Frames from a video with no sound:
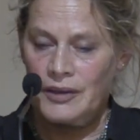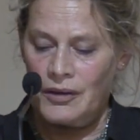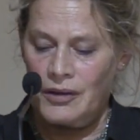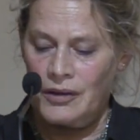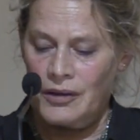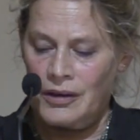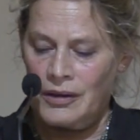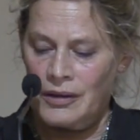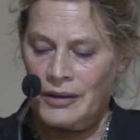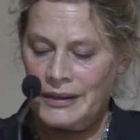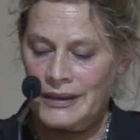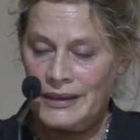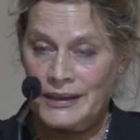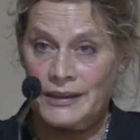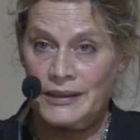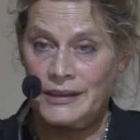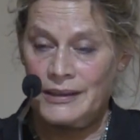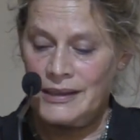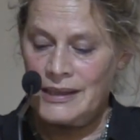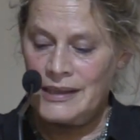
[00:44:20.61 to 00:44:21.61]
are
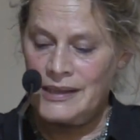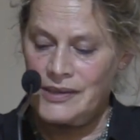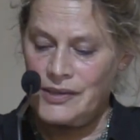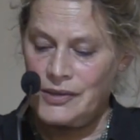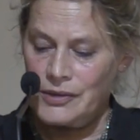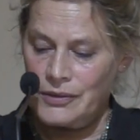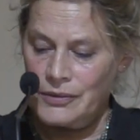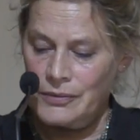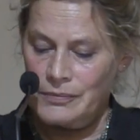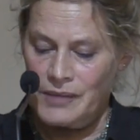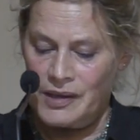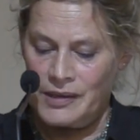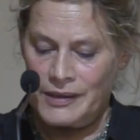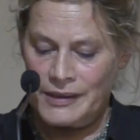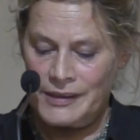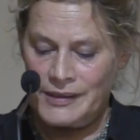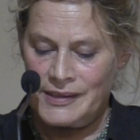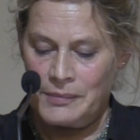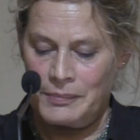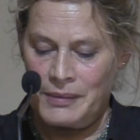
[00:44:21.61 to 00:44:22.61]
in at least two
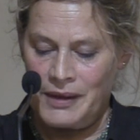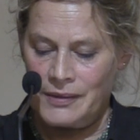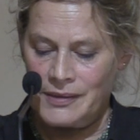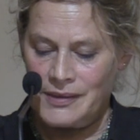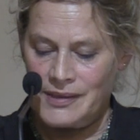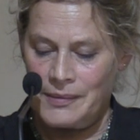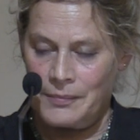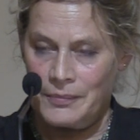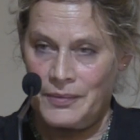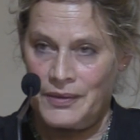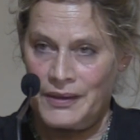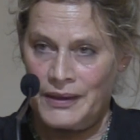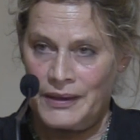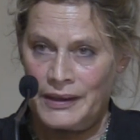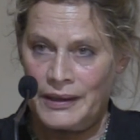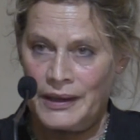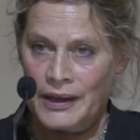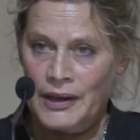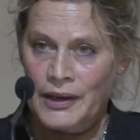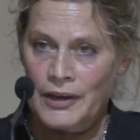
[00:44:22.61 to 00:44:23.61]
minds about
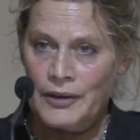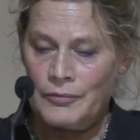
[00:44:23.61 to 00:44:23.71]
something,